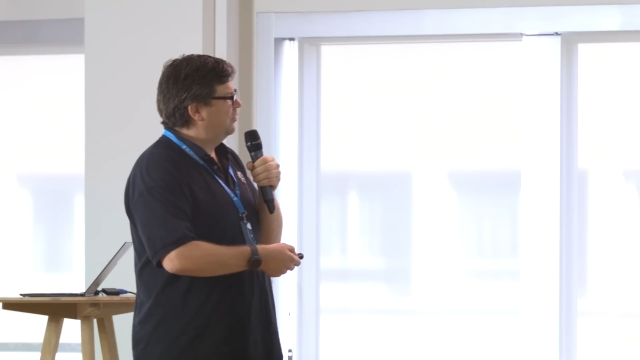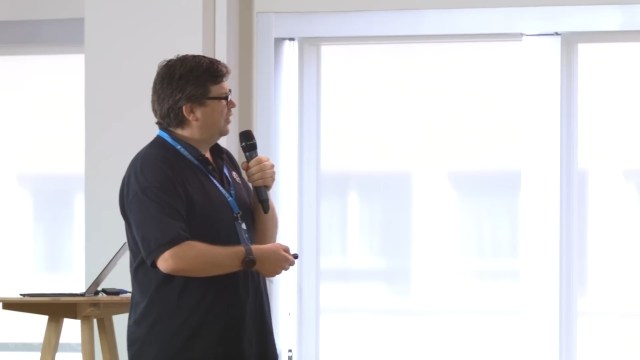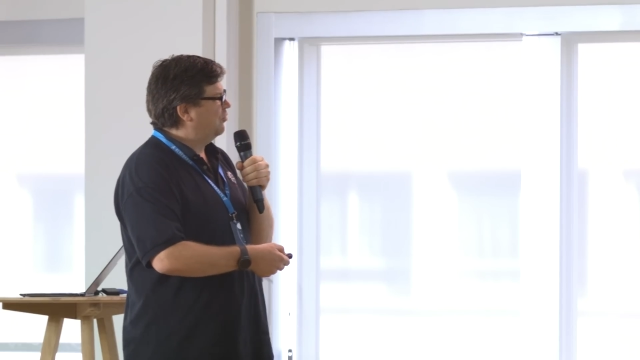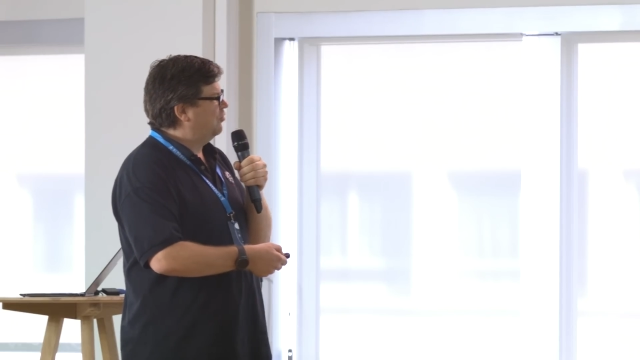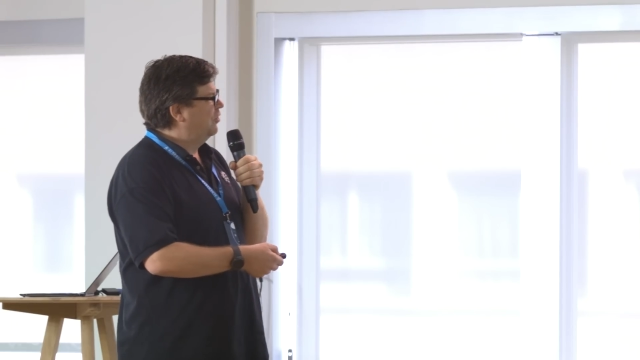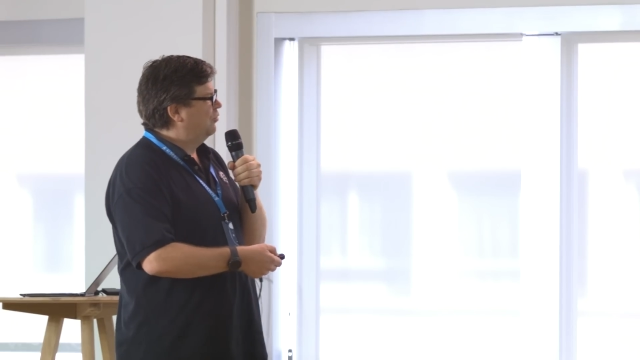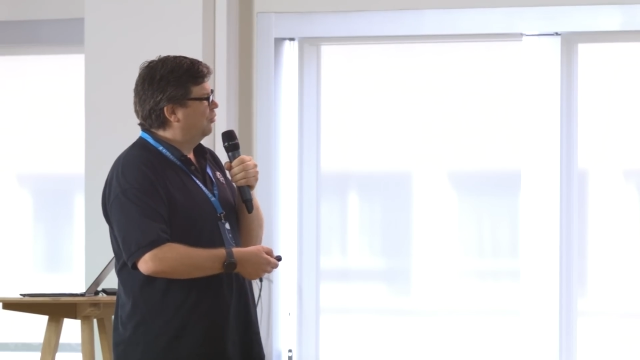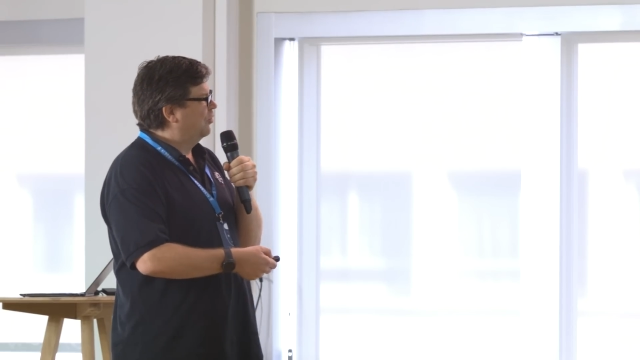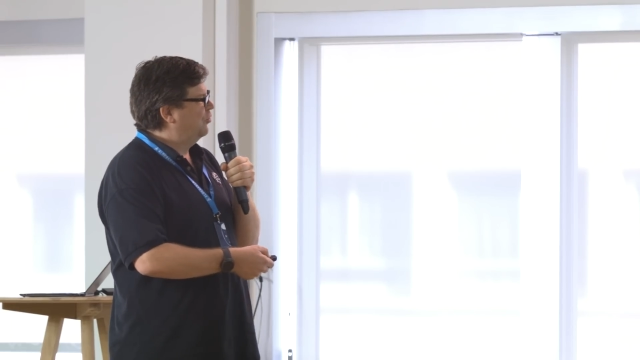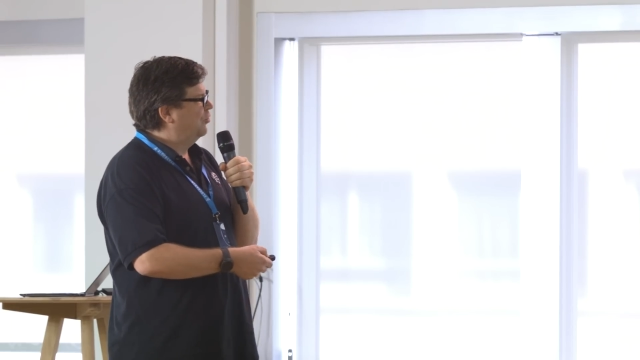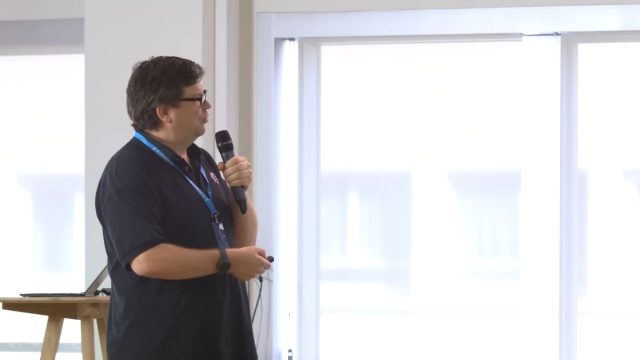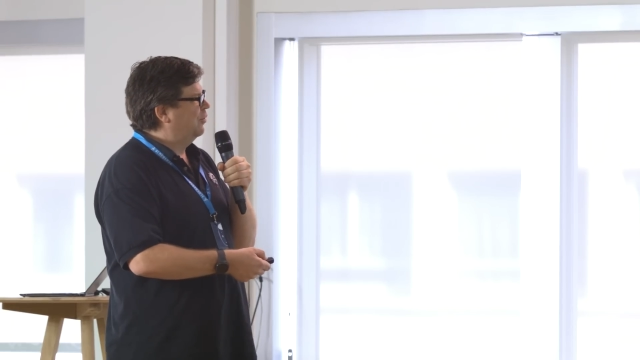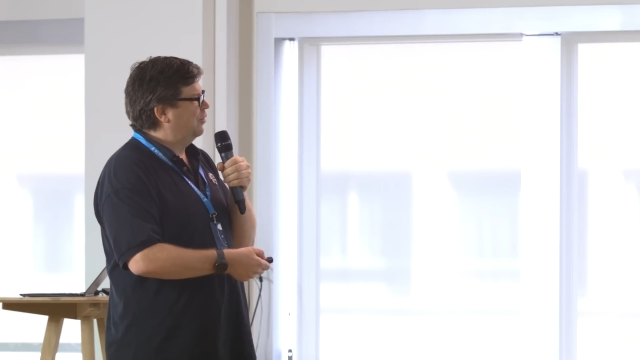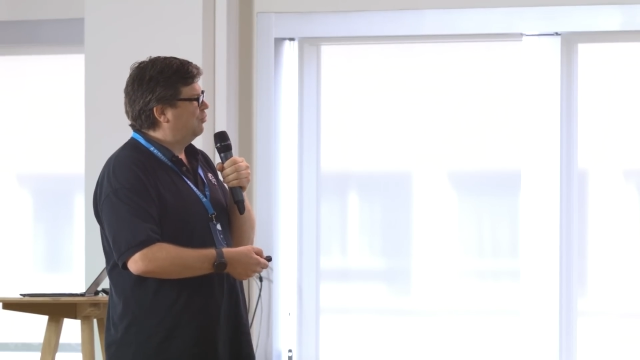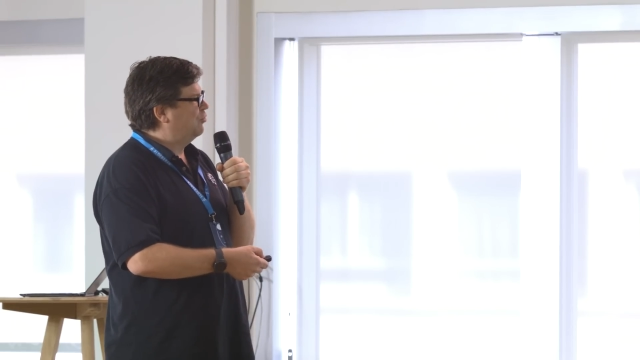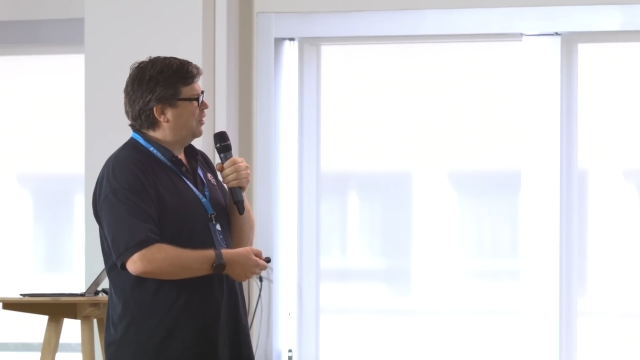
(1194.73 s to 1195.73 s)
they actually won the
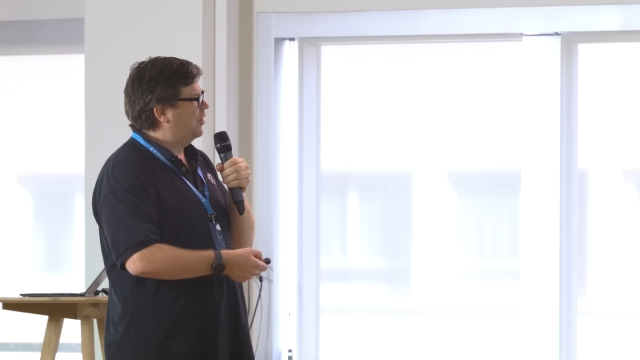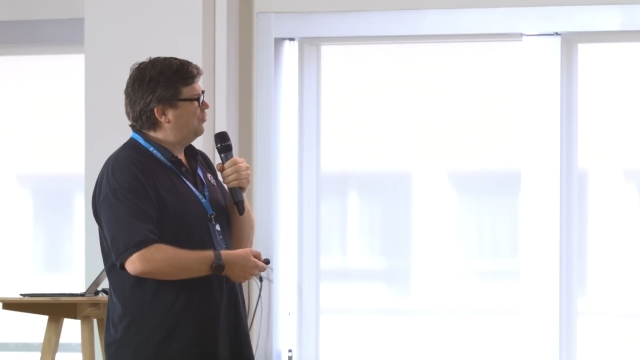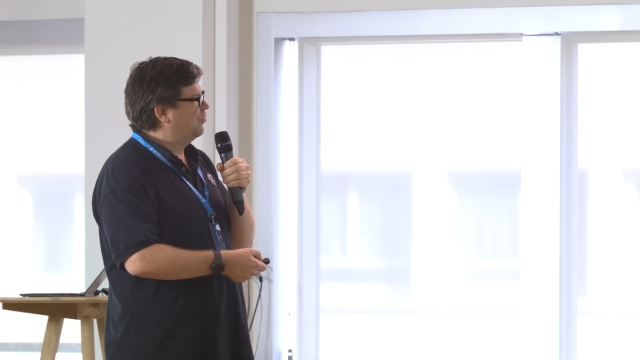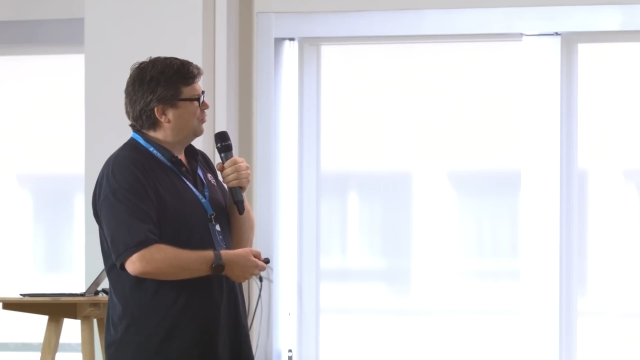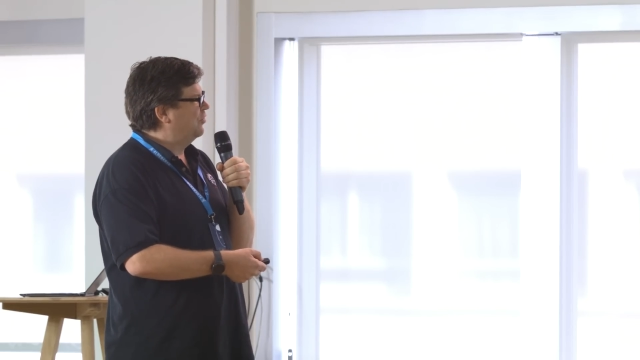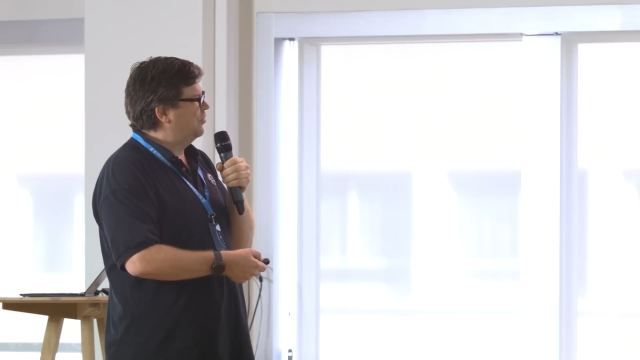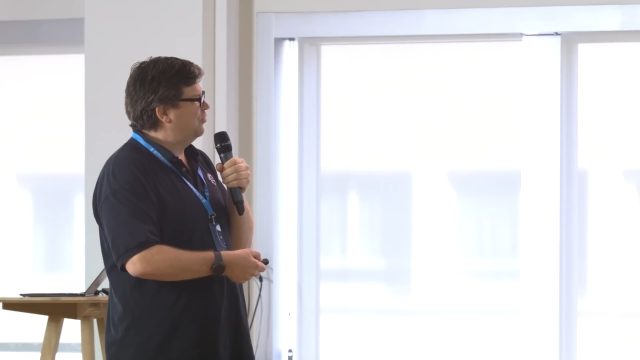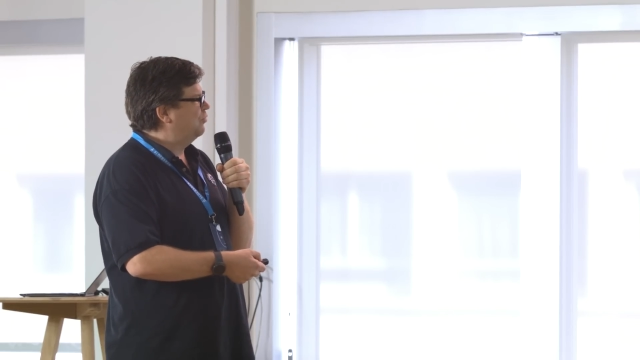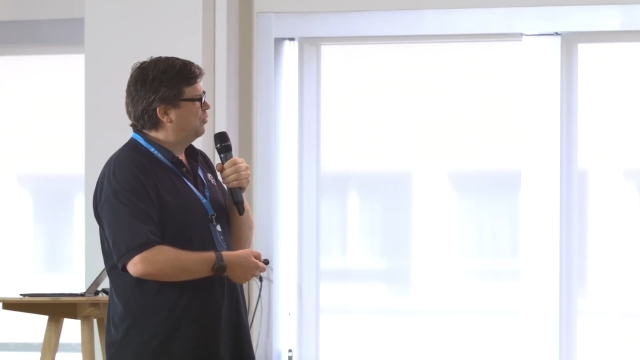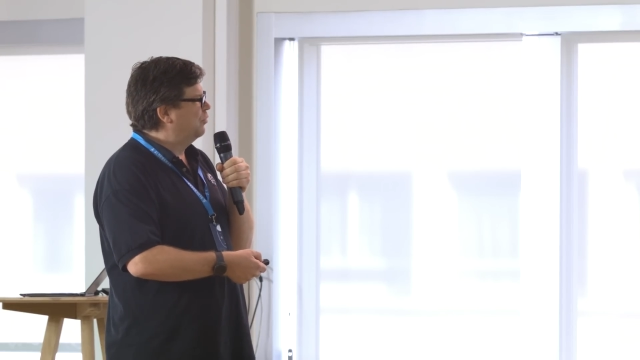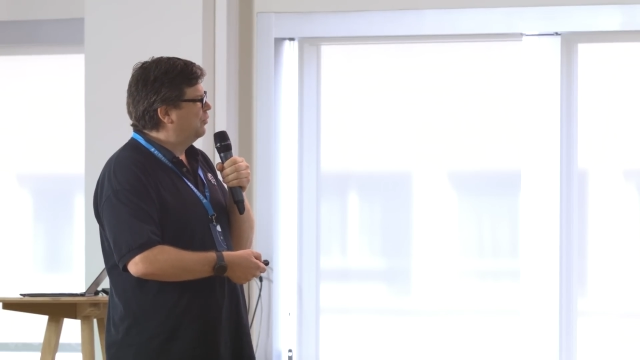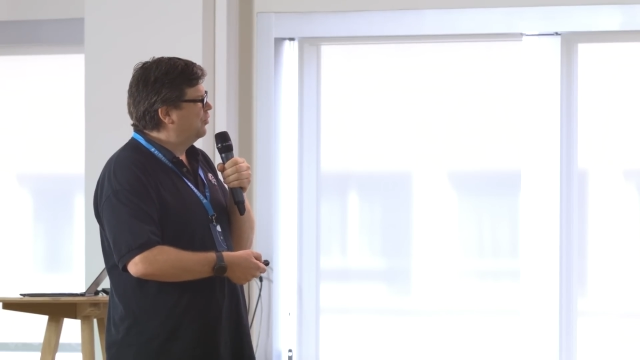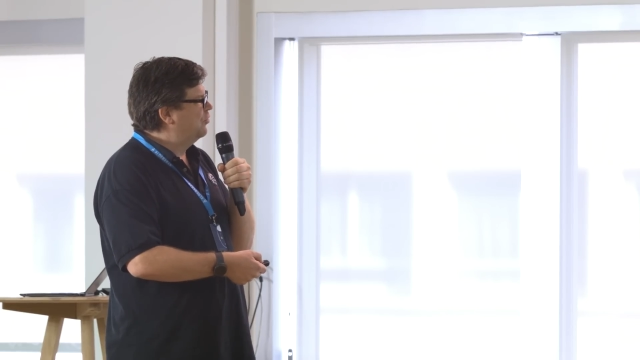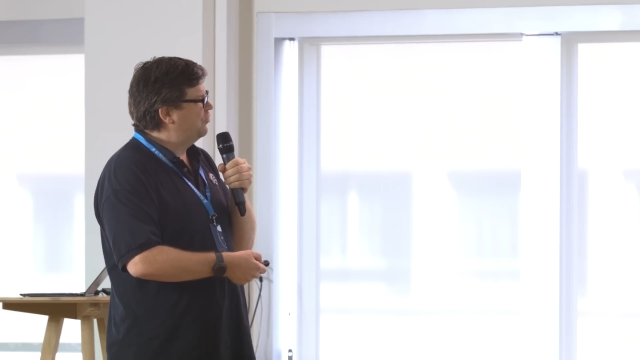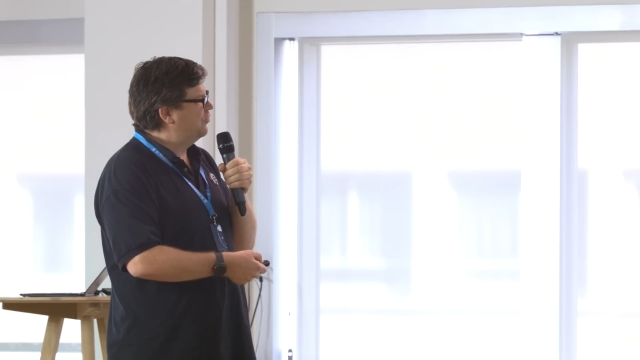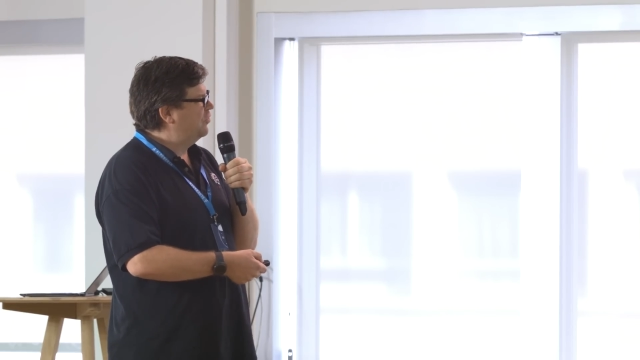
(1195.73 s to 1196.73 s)
Nobel Prize for this,
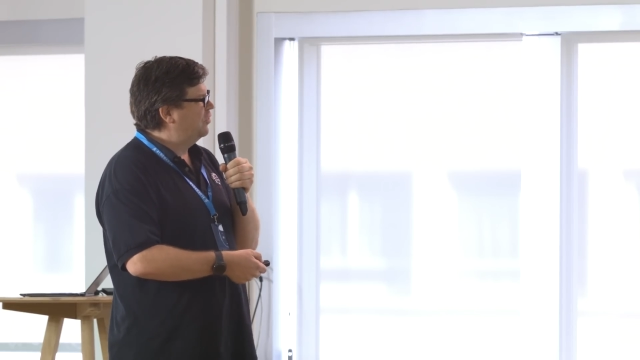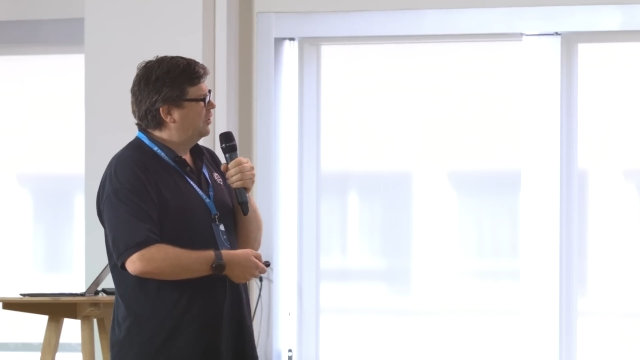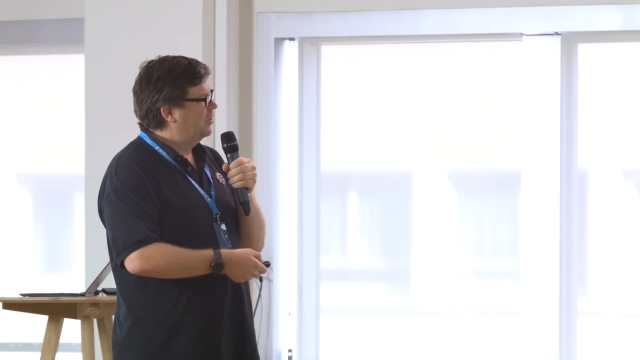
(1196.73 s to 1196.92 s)
proposed